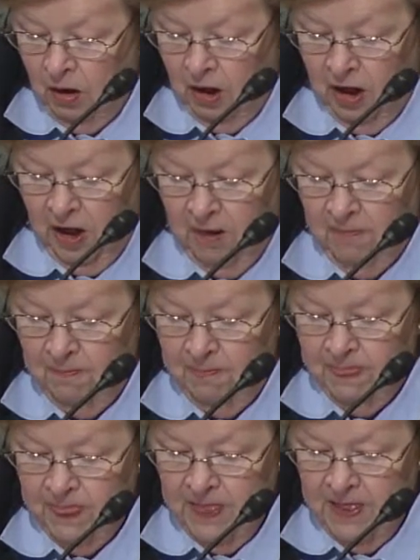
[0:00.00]

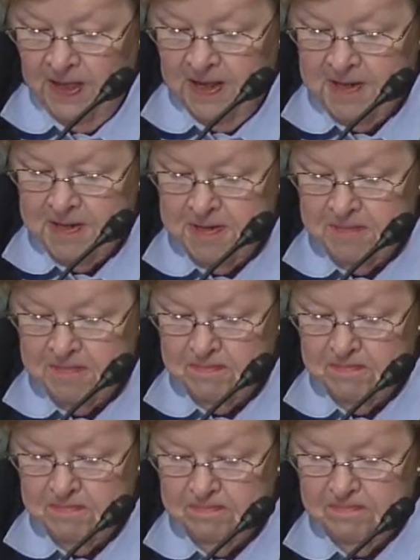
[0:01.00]

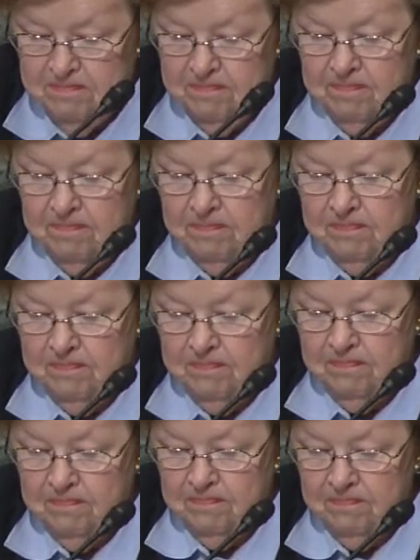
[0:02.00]

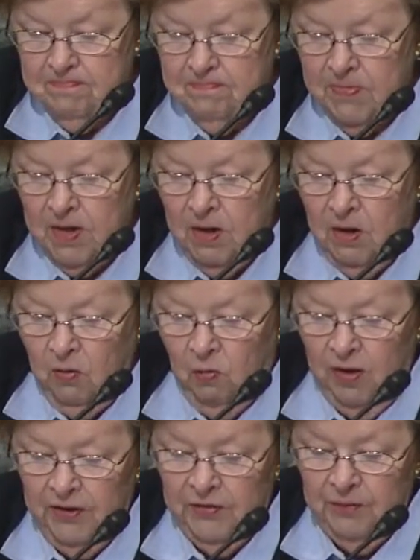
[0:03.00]

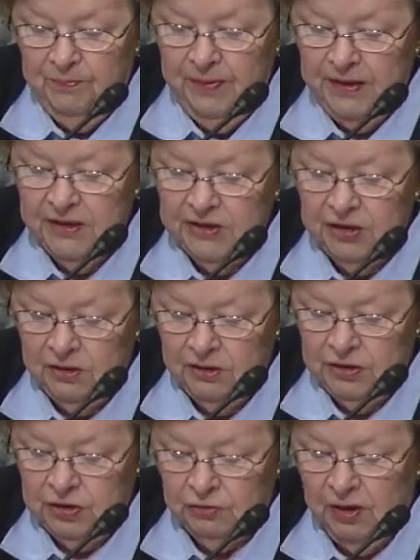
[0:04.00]
One of the biggest
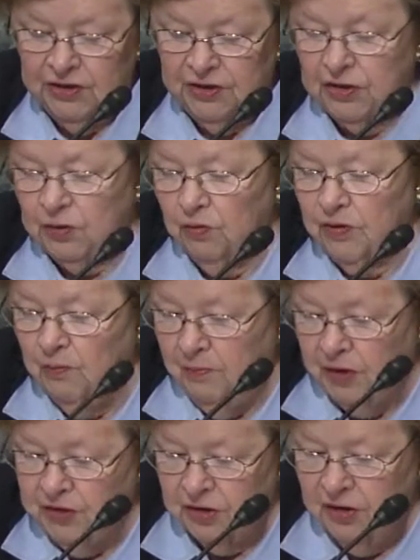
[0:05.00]
stresses on the
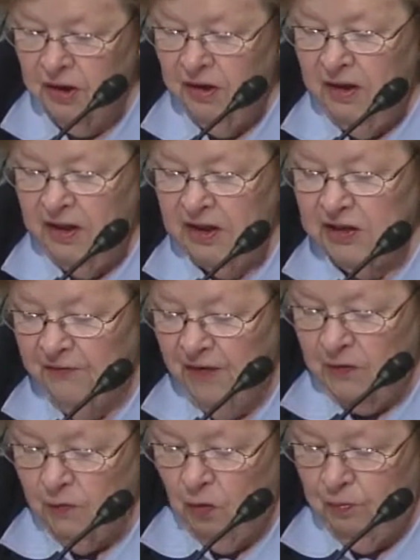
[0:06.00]
budget is
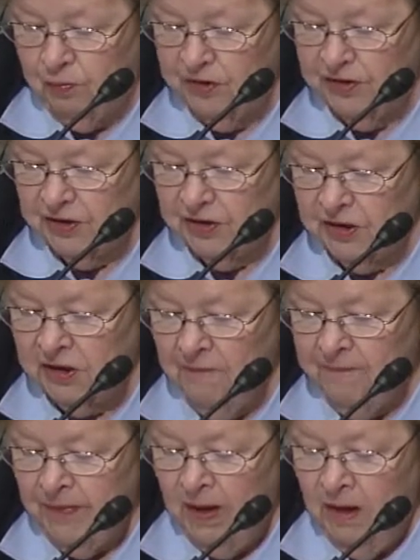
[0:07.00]
federal prisons.
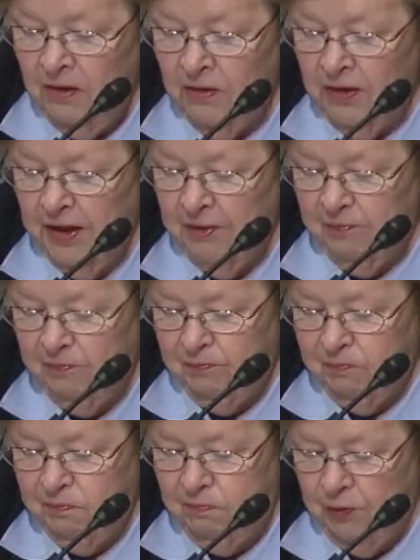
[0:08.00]
The
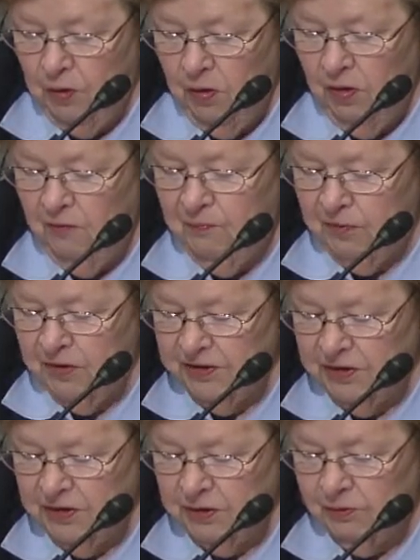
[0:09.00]
Bureau of
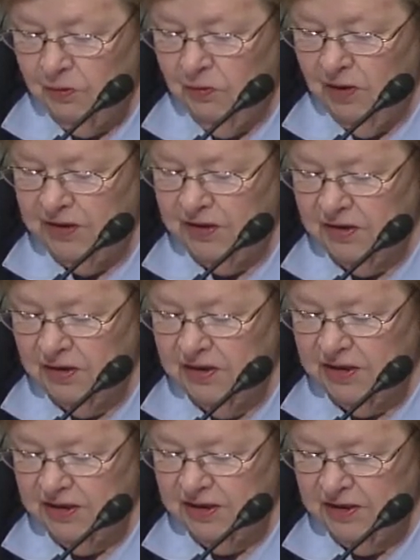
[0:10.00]
Prisons request
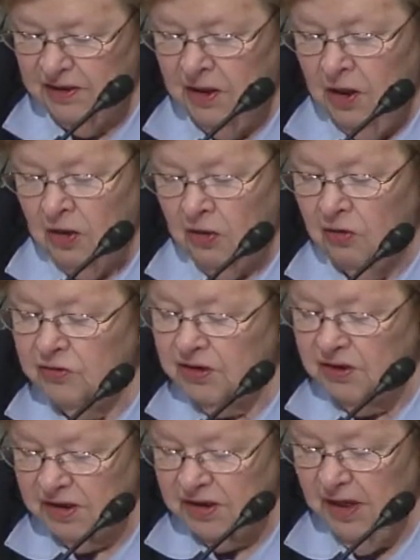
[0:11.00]
is close
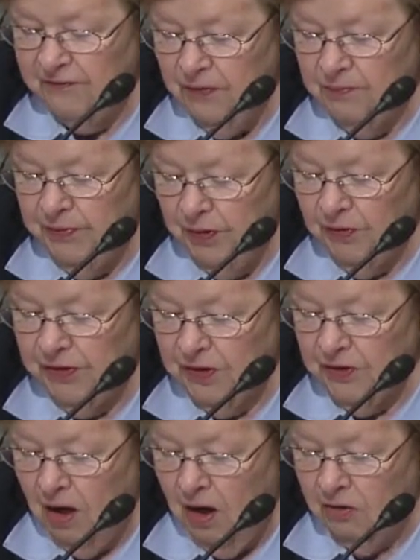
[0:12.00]
to $7
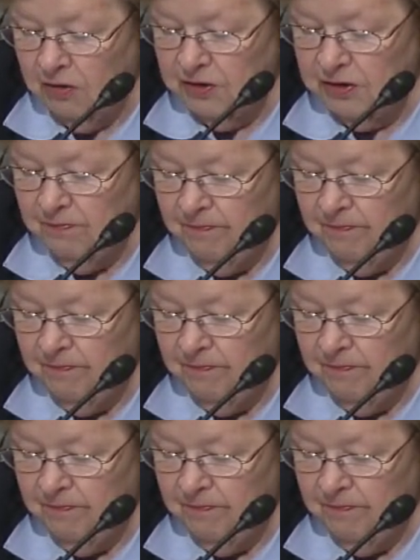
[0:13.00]
billion.